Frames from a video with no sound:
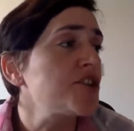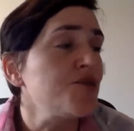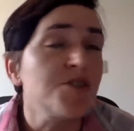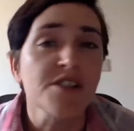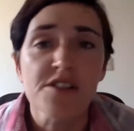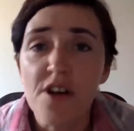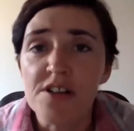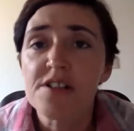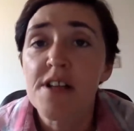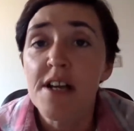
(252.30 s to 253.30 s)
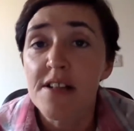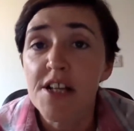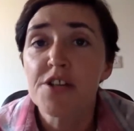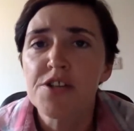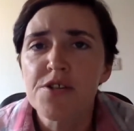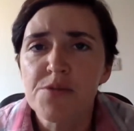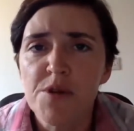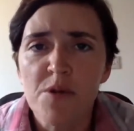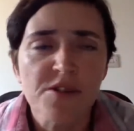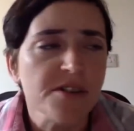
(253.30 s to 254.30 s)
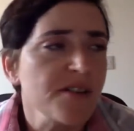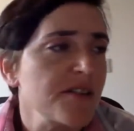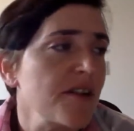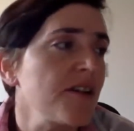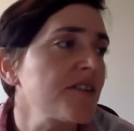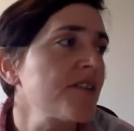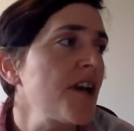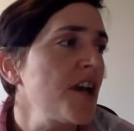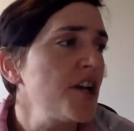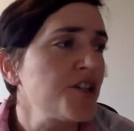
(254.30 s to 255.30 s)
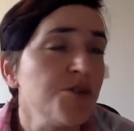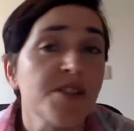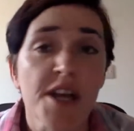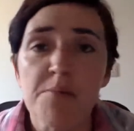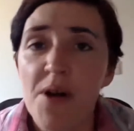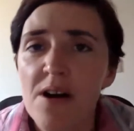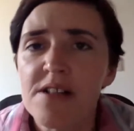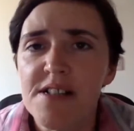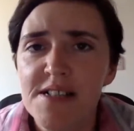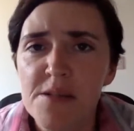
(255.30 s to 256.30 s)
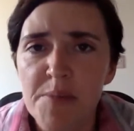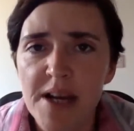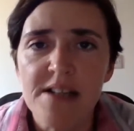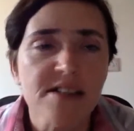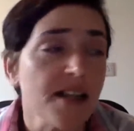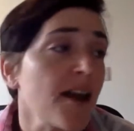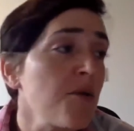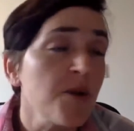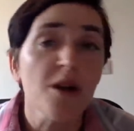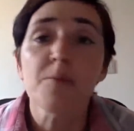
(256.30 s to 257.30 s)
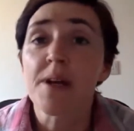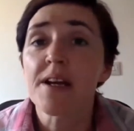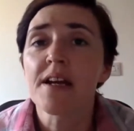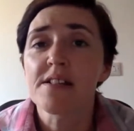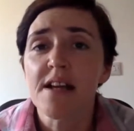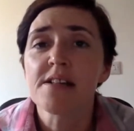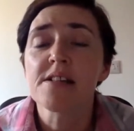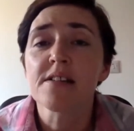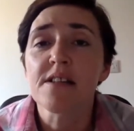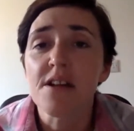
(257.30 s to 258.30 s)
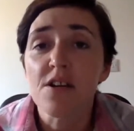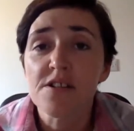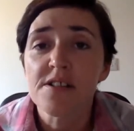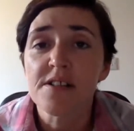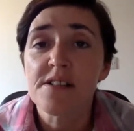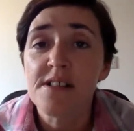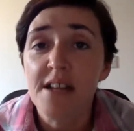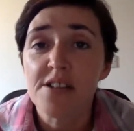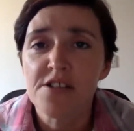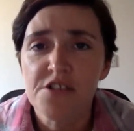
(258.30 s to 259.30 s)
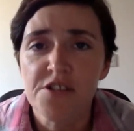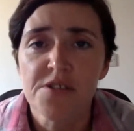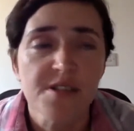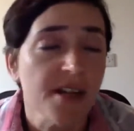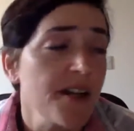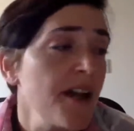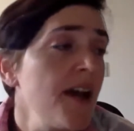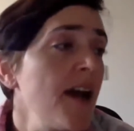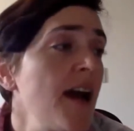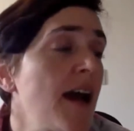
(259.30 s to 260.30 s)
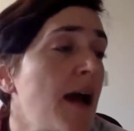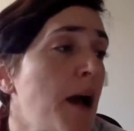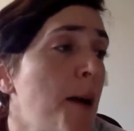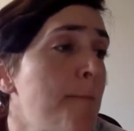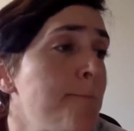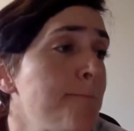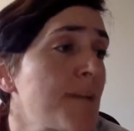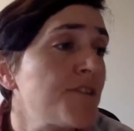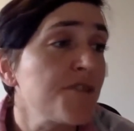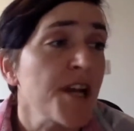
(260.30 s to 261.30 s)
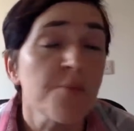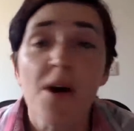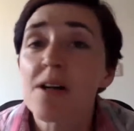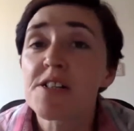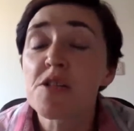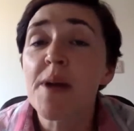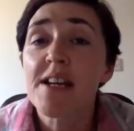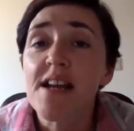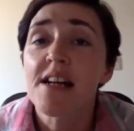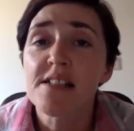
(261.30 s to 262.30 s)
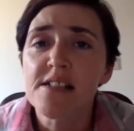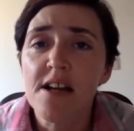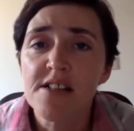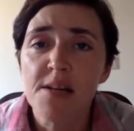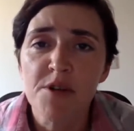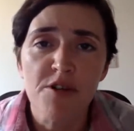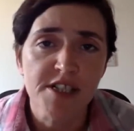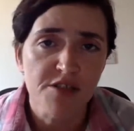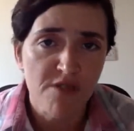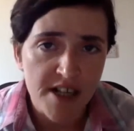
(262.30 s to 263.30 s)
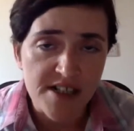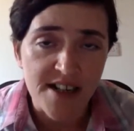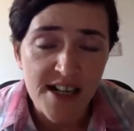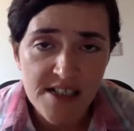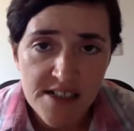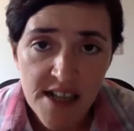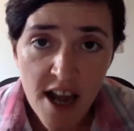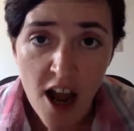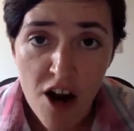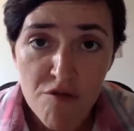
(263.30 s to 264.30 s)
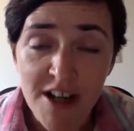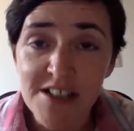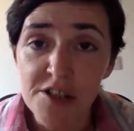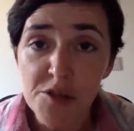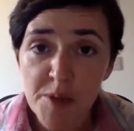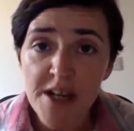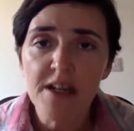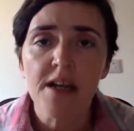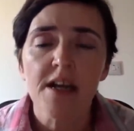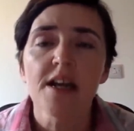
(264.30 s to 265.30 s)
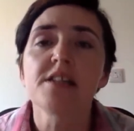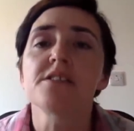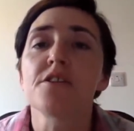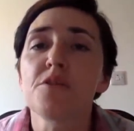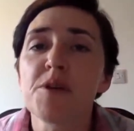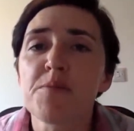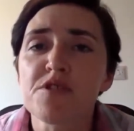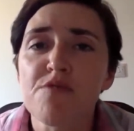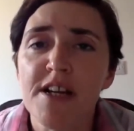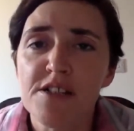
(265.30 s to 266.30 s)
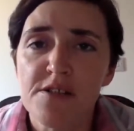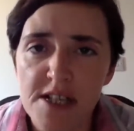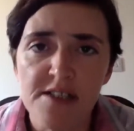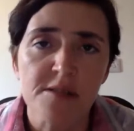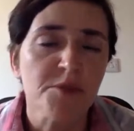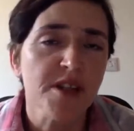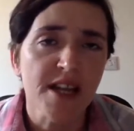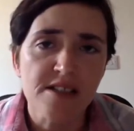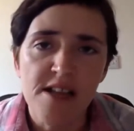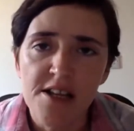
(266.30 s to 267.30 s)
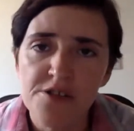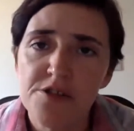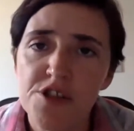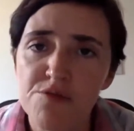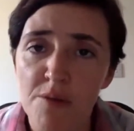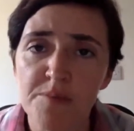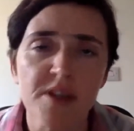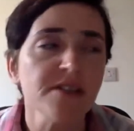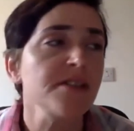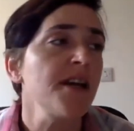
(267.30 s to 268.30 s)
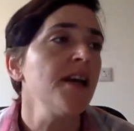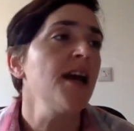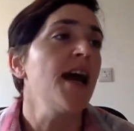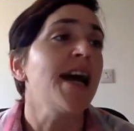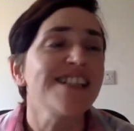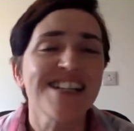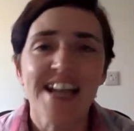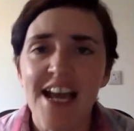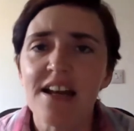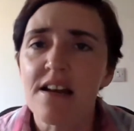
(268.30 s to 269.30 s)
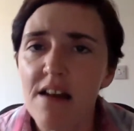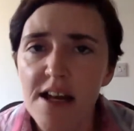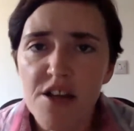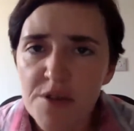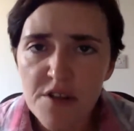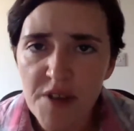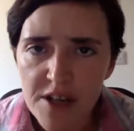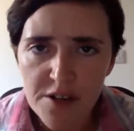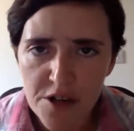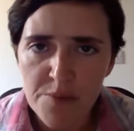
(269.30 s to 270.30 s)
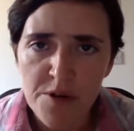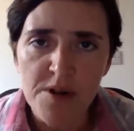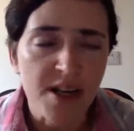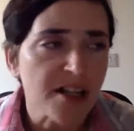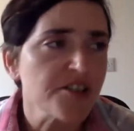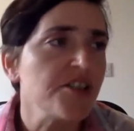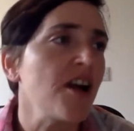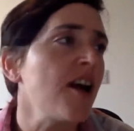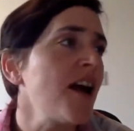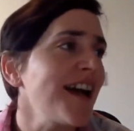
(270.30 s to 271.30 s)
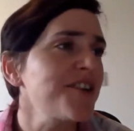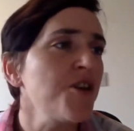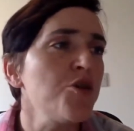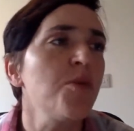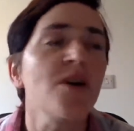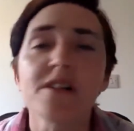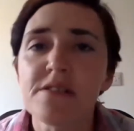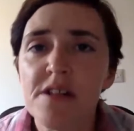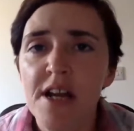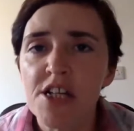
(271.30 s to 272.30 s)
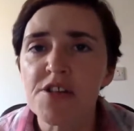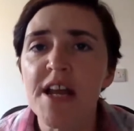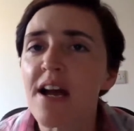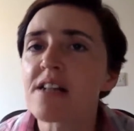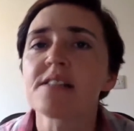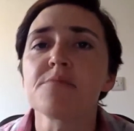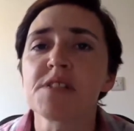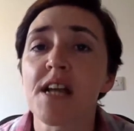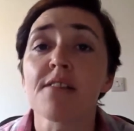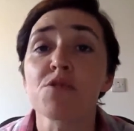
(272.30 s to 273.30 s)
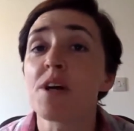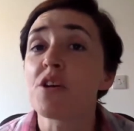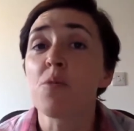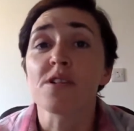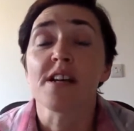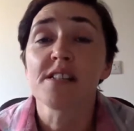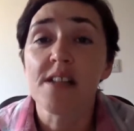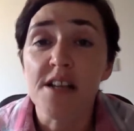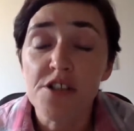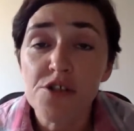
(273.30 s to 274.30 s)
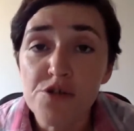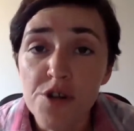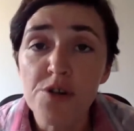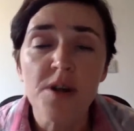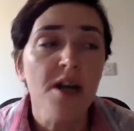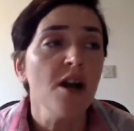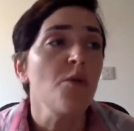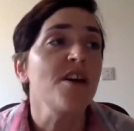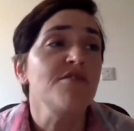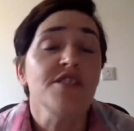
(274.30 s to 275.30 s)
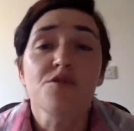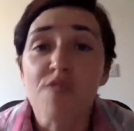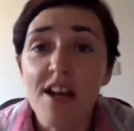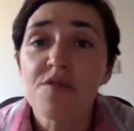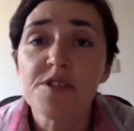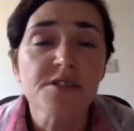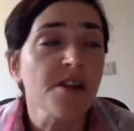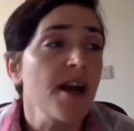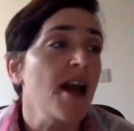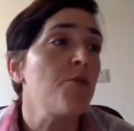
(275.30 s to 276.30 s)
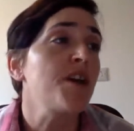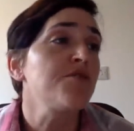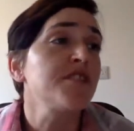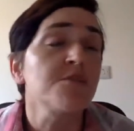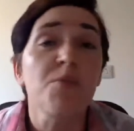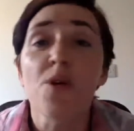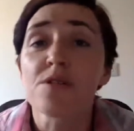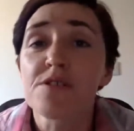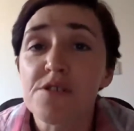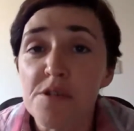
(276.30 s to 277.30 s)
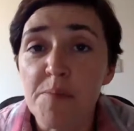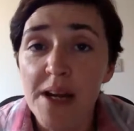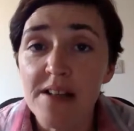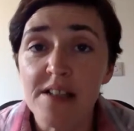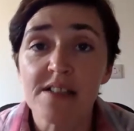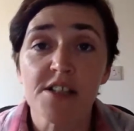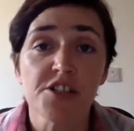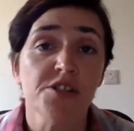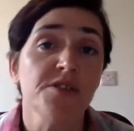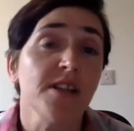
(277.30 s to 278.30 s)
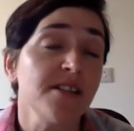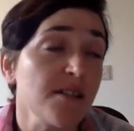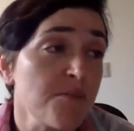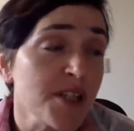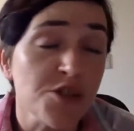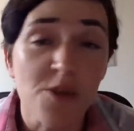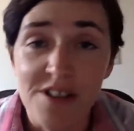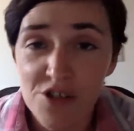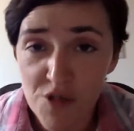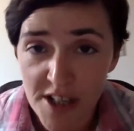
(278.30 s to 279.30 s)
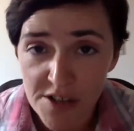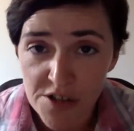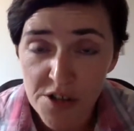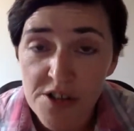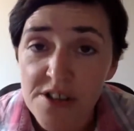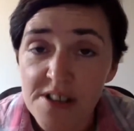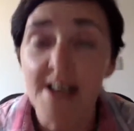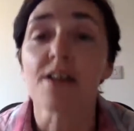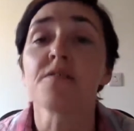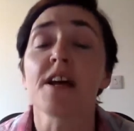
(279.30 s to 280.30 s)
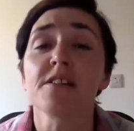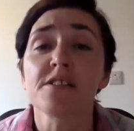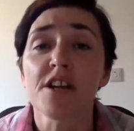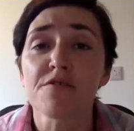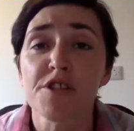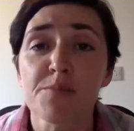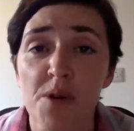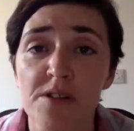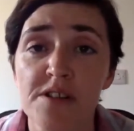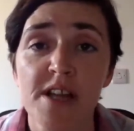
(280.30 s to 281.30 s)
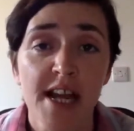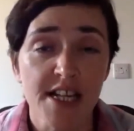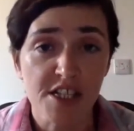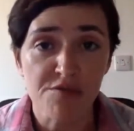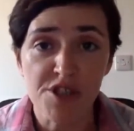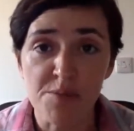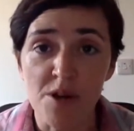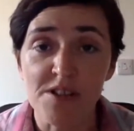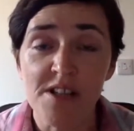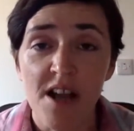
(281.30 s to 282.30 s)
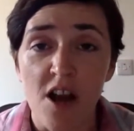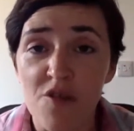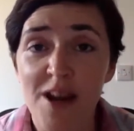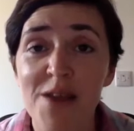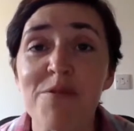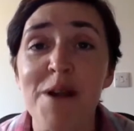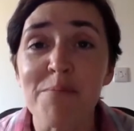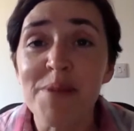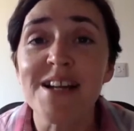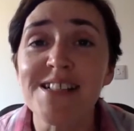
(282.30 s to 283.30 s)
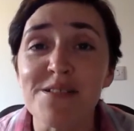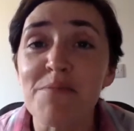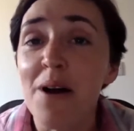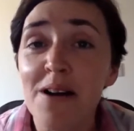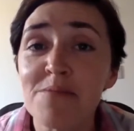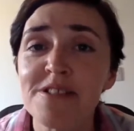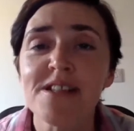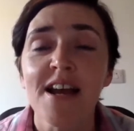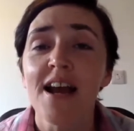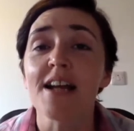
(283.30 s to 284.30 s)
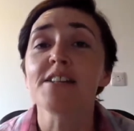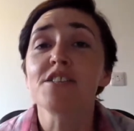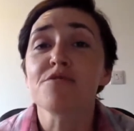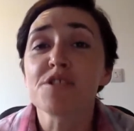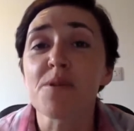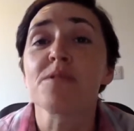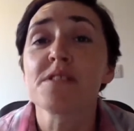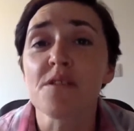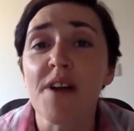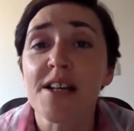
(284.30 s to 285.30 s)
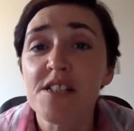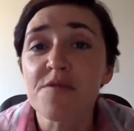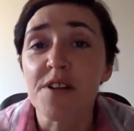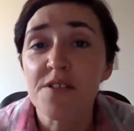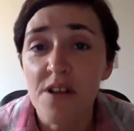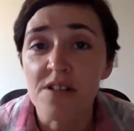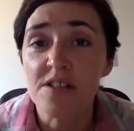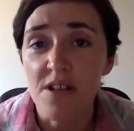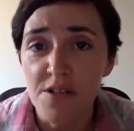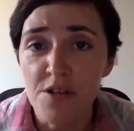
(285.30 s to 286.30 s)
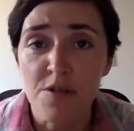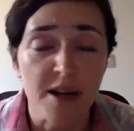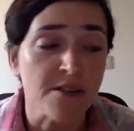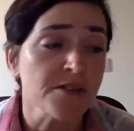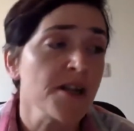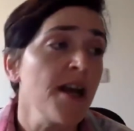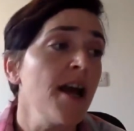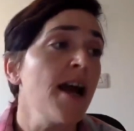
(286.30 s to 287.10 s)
to discuss the issues we want to discuss, to take part in debates, and I will be attending the hustings next Tuesday, to take part in debate, as is our democratic right, and as is our right to speak. It is other people's right to listen, but they intend to disrupt this. And again, like with Yvette Cooper and Naz Shah, at no point do they ask themselves whether what I say is true, whether it's relevant, or whether it's important to debate these issues. They simply try to shut us down. That is their response. It's the response of Labour MPs in Parliament, and it's the response of Antifa thugs on the ground.